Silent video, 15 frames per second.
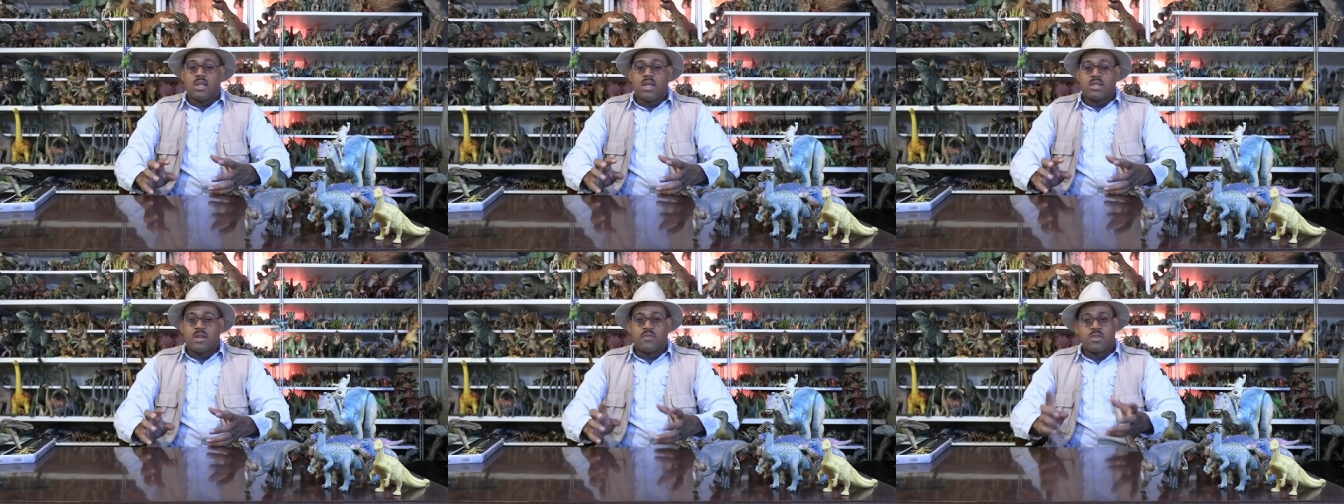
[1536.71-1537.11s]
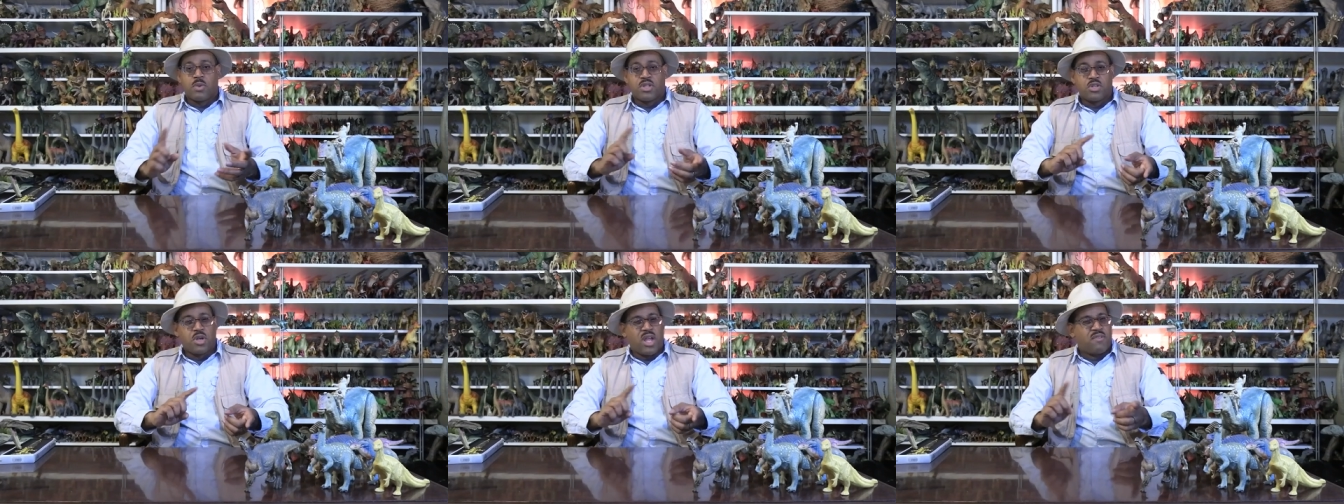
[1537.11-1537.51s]
except for the
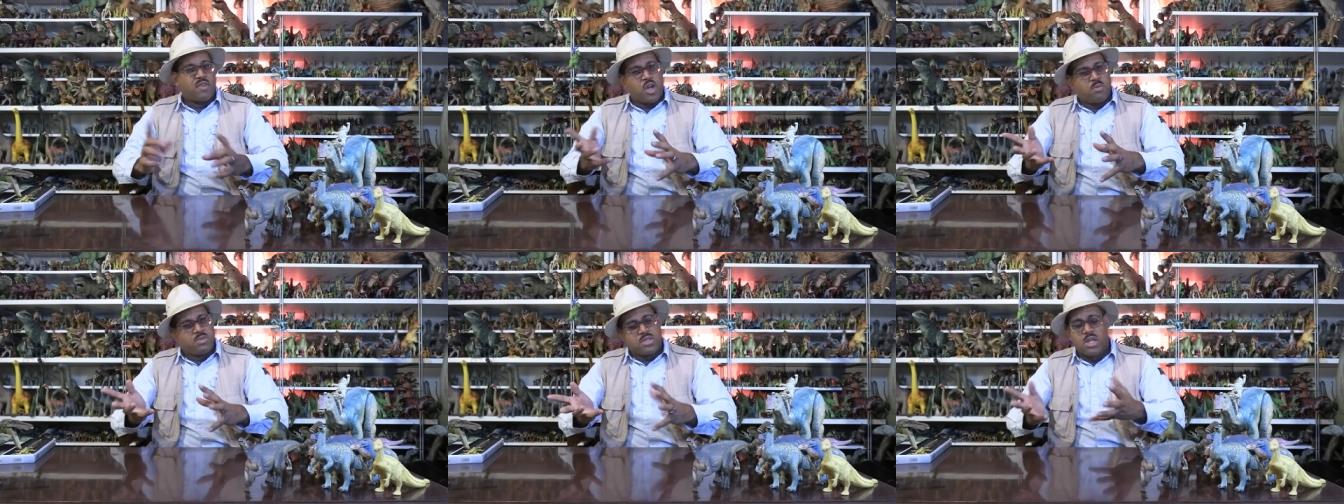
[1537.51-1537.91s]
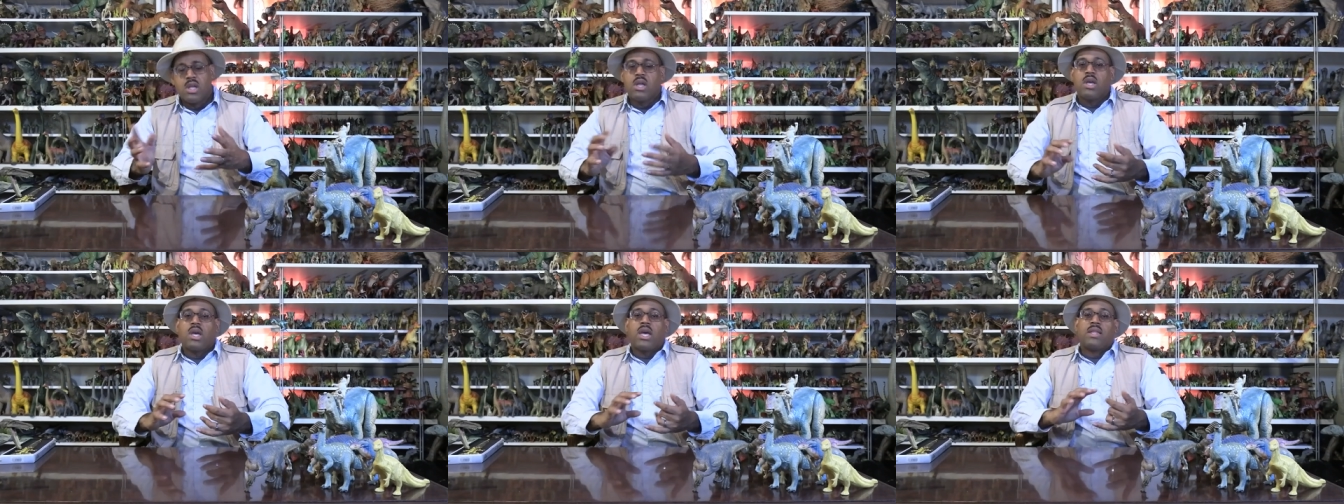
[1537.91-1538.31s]
ones who don't have domes
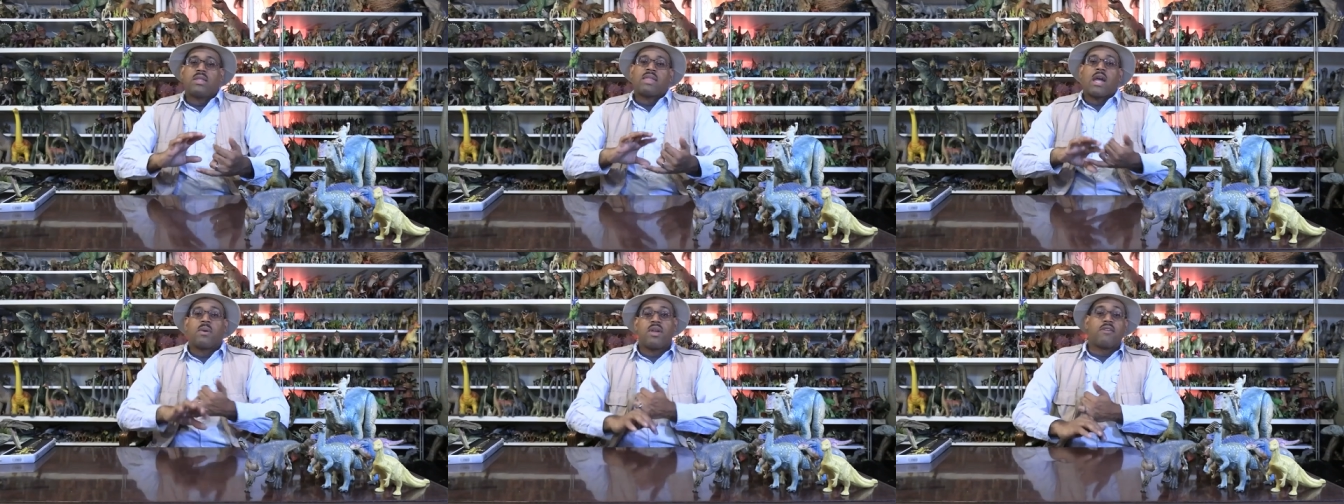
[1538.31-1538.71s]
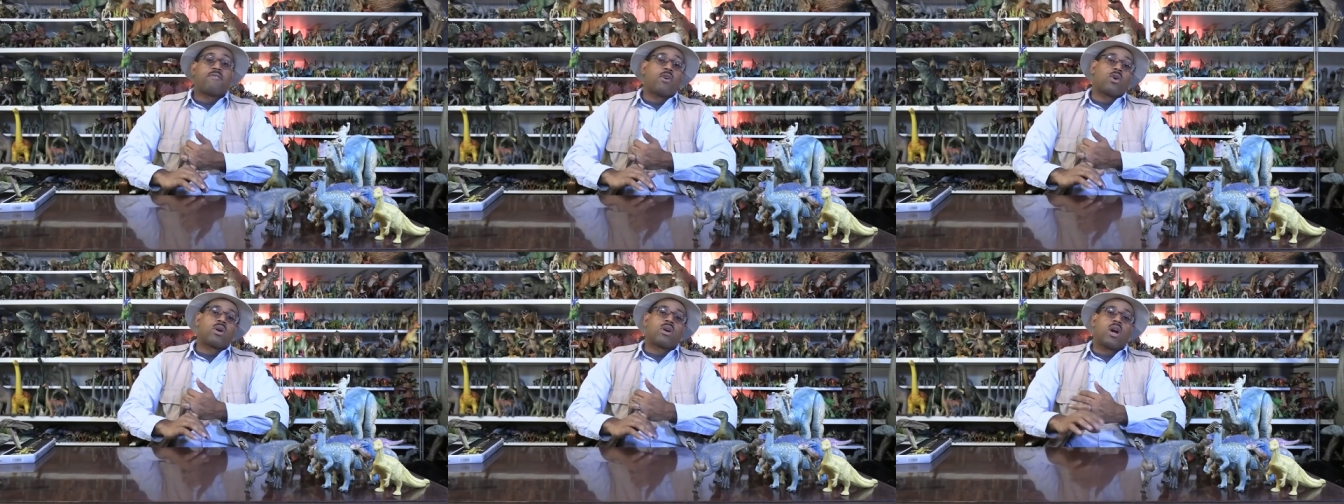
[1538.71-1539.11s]
and the
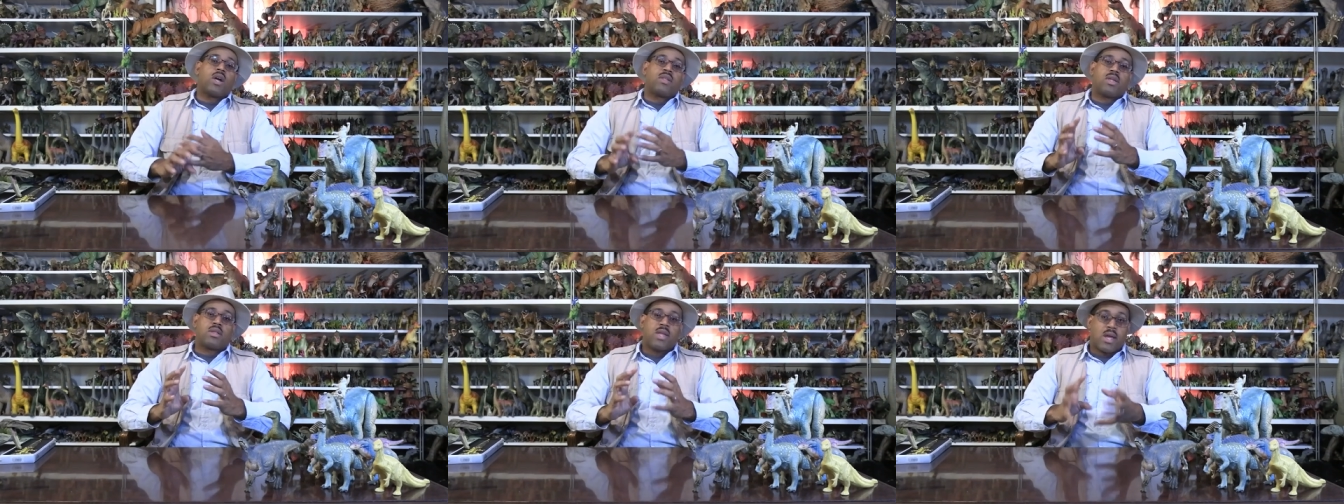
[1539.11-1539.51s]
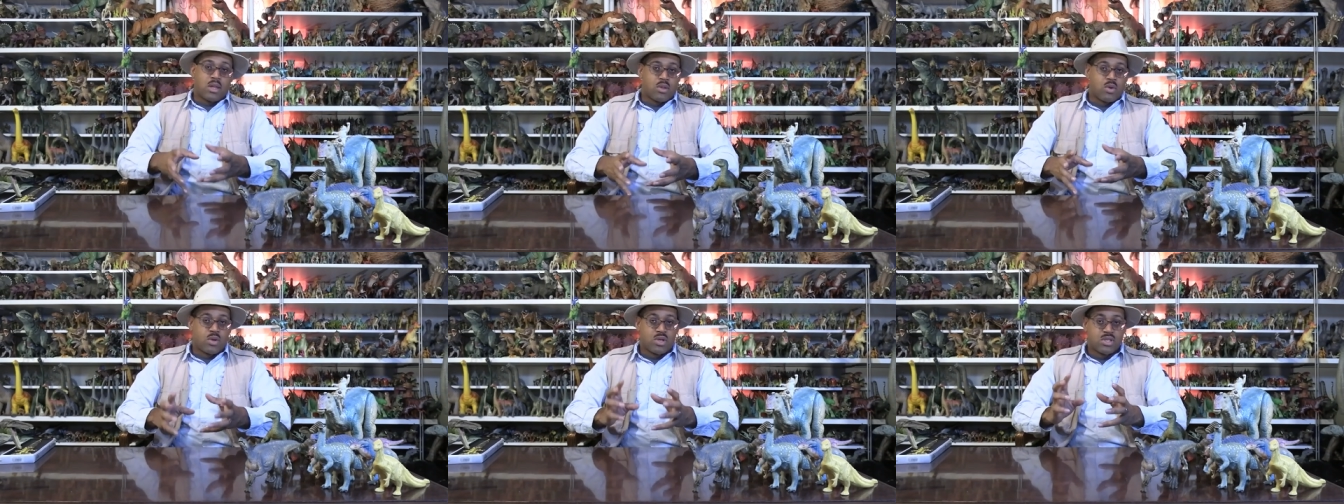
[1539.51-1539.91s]
thyreophora are the
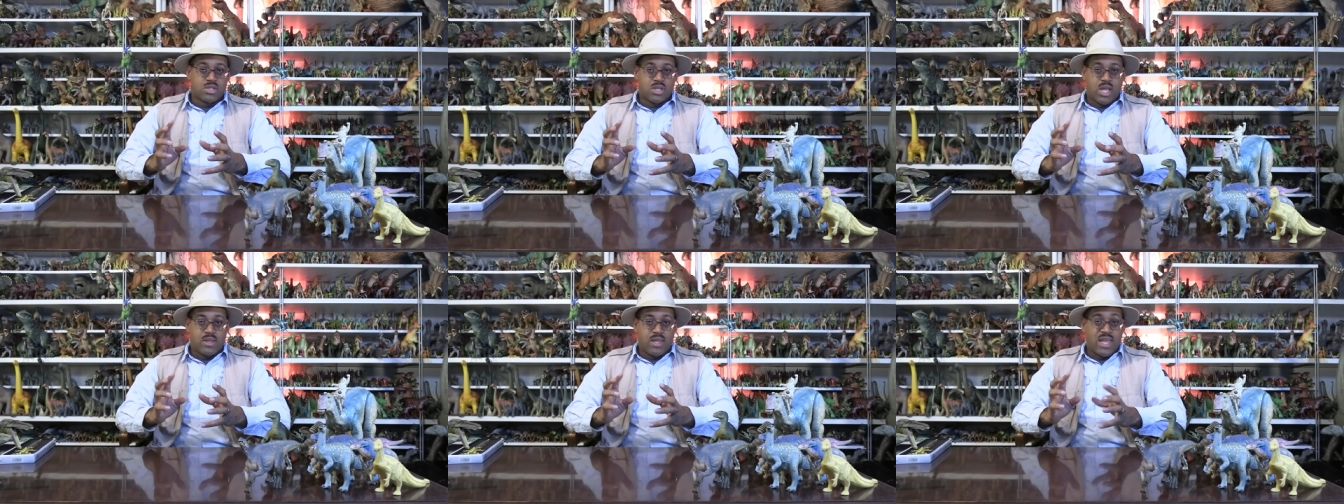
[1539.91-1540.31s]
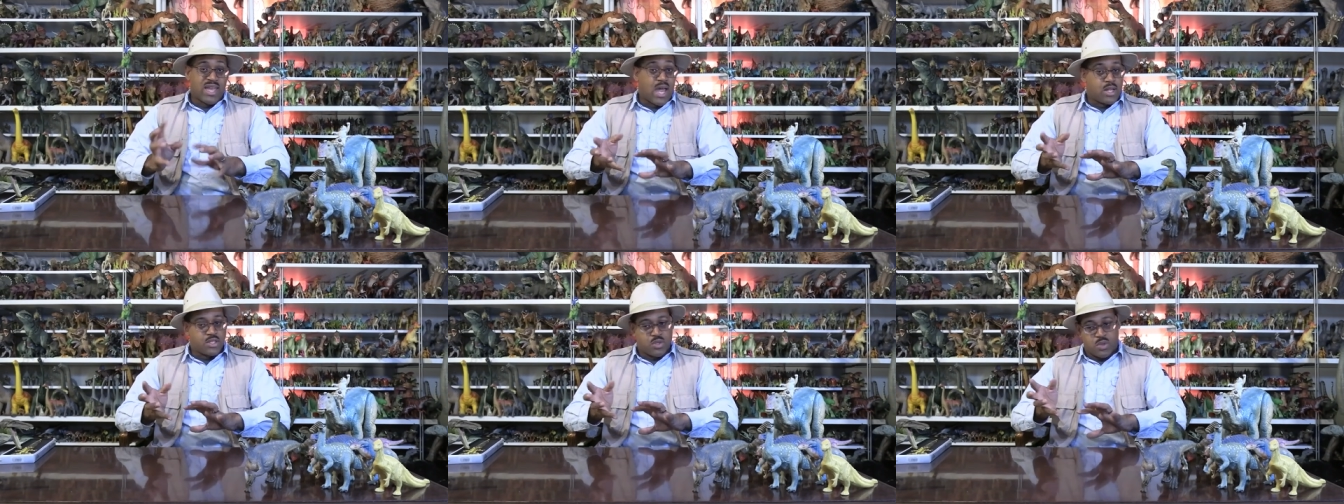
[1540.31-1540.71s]
stegosaurs and the
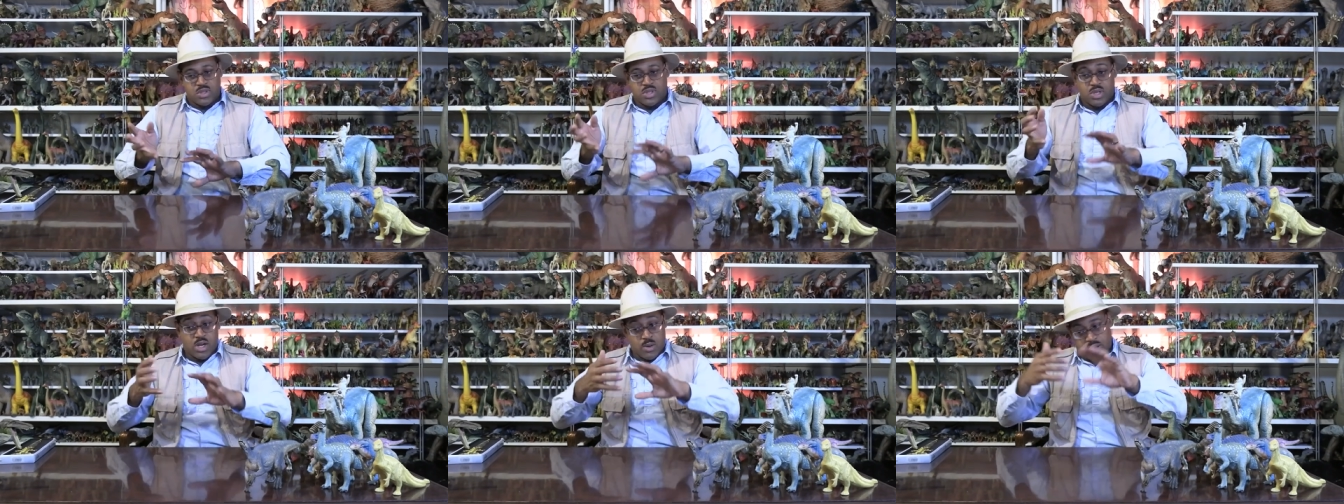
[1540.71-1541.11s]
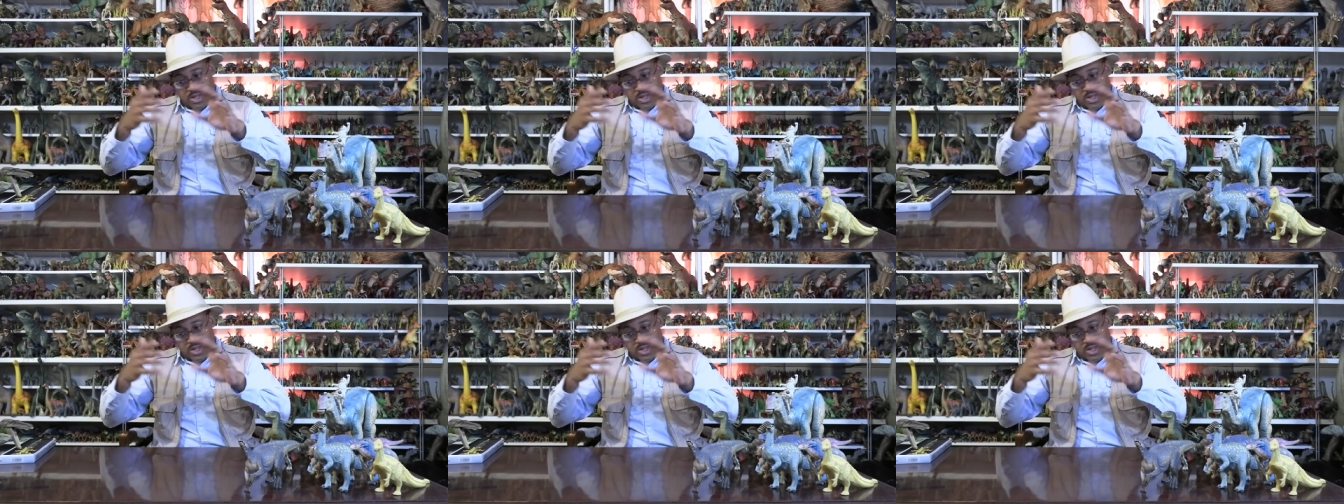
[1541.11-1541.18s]
ankylosaurs and their